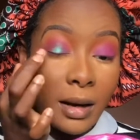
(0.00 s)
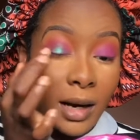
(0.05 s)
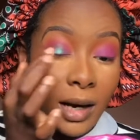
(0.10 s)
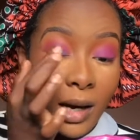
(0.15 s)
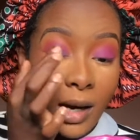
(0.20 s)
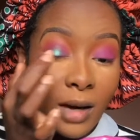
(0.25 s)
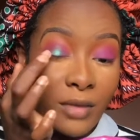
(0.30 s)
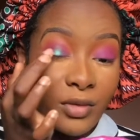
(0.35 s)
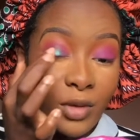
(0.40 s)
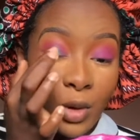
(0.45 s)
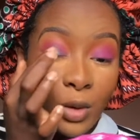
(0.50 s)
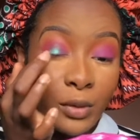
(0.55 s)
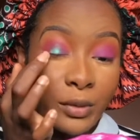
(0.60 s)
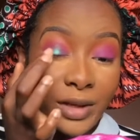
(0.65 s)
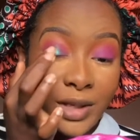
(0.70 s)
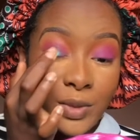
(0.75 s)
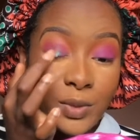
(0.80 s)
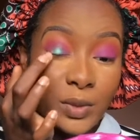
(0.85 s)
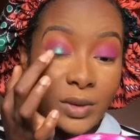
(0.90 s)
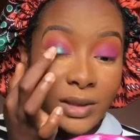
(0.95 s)
I've
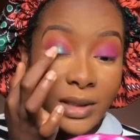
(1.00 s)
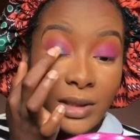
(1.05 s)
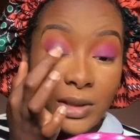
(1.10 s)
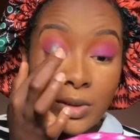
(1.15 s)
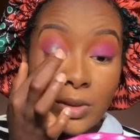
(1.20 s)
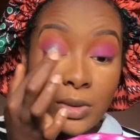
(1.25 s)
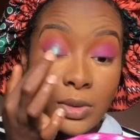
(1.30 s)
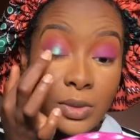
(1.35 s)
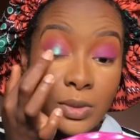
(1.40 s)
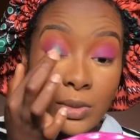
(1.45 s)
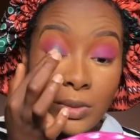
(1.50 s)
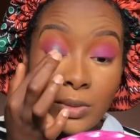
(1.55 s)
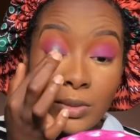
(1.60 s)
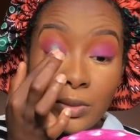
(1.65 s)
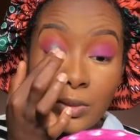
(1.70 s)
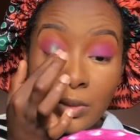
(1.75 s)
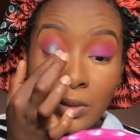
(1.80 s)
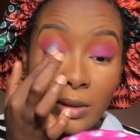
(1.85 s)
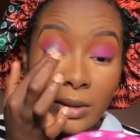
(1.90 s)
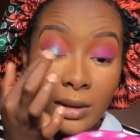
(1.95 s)
always wanted to
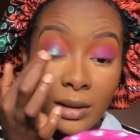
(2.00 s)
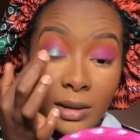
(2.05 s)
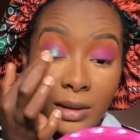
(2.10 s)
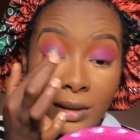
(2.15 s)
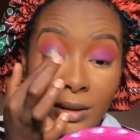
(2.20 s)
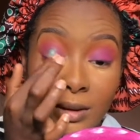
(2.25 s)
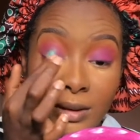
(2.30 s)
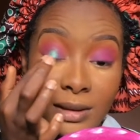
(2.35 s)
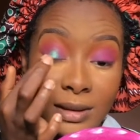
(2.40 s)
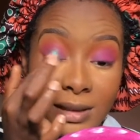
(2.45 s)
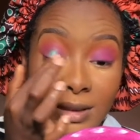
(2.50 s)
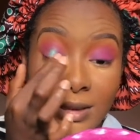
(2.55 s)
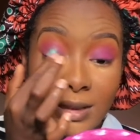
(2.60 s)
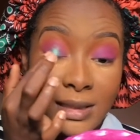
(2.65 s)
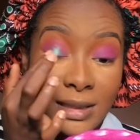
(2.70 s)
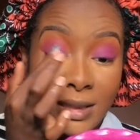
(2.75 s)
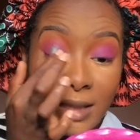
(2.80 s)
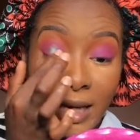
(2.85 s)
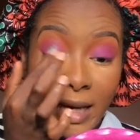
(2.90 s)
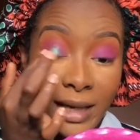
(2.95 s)
do
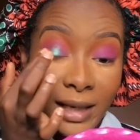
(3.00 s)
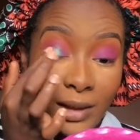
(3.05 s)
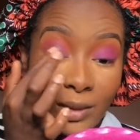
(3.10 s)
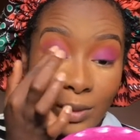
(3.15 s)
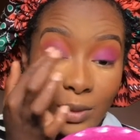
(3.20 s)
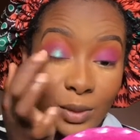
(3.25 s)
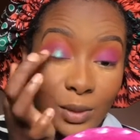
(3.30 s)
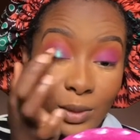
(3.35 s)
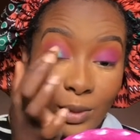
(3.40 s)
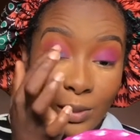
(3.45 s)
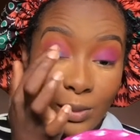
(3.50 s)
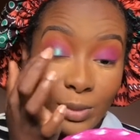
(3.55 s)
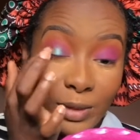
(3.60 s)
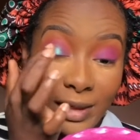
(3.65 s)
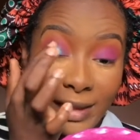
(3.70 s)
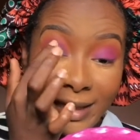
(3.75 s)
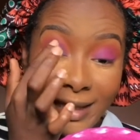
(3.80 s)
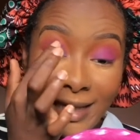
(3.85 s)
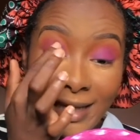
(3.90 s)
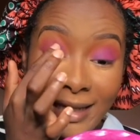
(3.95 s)
this eye color, but
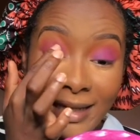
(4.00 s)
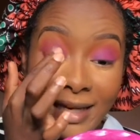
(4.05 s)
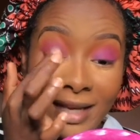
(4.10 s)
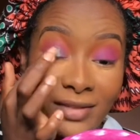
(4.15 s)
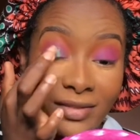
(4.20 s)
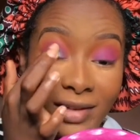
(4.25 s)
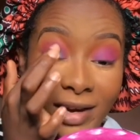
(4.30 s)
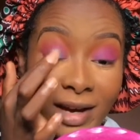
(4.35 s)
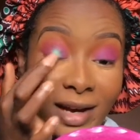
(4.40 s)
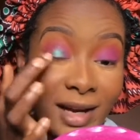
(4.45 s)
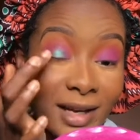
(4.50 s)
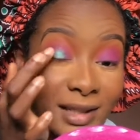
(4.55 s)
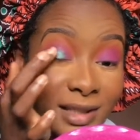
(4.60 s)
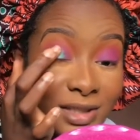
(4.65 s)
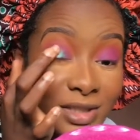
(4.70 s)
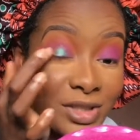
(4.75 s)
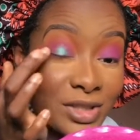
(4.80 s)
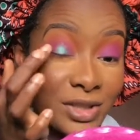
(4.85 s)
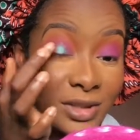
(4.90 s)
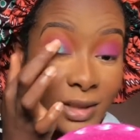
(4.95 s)
like I never had
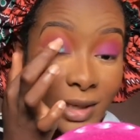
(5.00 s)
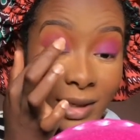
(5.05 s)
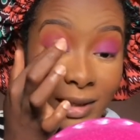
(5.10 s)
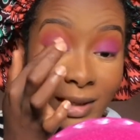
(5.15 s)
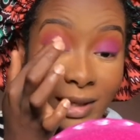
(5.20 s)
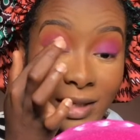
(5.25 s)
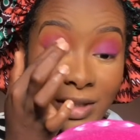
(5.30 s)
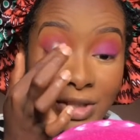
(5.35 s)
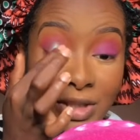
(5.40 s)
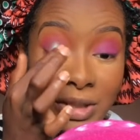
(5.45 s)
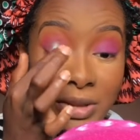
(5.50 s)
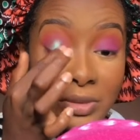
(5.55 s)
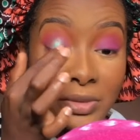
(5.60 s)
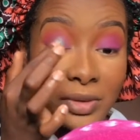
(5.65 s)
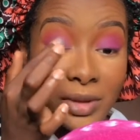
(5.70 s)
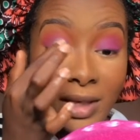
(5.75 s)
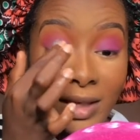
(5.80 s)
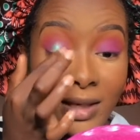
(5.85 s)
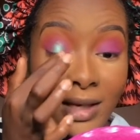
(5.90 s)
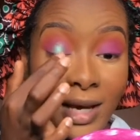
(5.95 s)
an
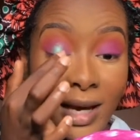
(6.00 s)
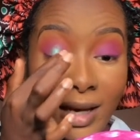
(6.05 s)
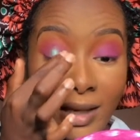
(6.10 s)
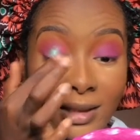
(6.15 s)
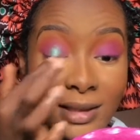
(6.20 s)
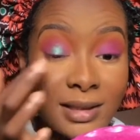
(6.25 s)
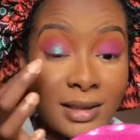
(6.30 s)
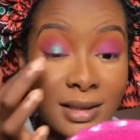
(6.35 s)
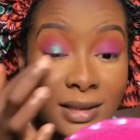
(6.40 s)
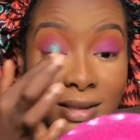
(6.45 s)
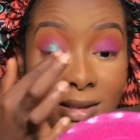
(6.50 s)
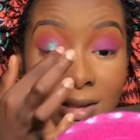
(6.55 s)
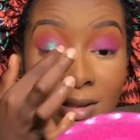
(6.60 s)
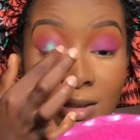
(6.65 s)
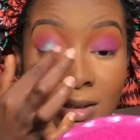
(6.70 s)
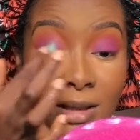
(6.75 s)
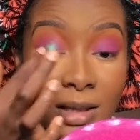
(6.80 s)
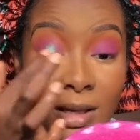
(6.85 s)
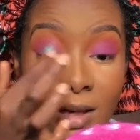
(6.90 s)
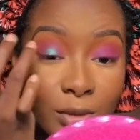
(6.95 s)
eyeshadow that had
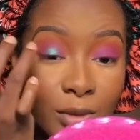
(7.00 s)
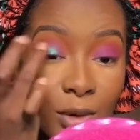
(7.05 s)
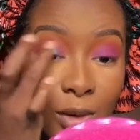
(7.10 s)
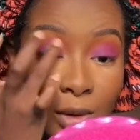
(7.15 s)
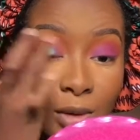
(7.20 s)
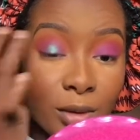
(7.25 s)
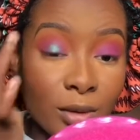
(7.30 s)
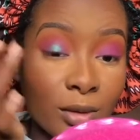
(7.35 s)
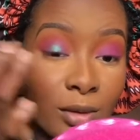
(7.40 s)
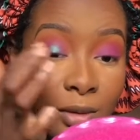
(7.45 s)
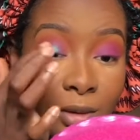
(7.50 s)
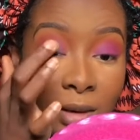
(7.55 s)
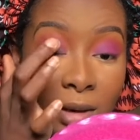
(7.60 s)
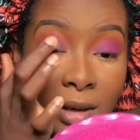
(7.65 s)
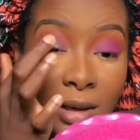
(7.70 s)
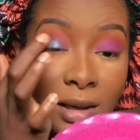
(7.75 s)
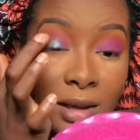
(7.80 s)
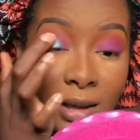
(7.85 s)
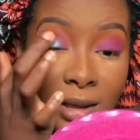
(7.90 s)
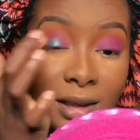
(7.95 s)
this color
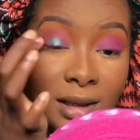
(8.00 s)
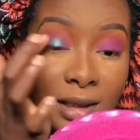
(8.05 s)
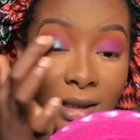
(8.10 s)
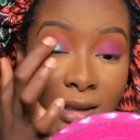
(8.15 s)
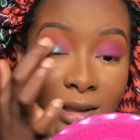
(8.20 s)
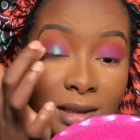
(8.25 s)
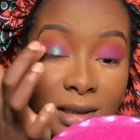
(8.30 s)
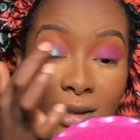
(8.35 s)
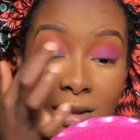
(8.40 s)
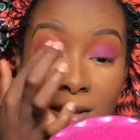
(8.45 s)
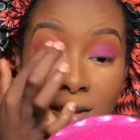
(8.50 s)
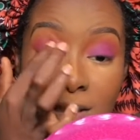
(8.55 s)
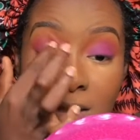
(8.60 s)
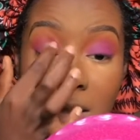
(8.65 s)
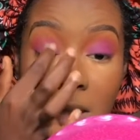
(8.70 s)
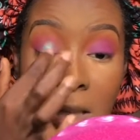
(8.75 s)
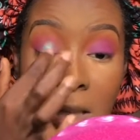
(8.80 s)
in it.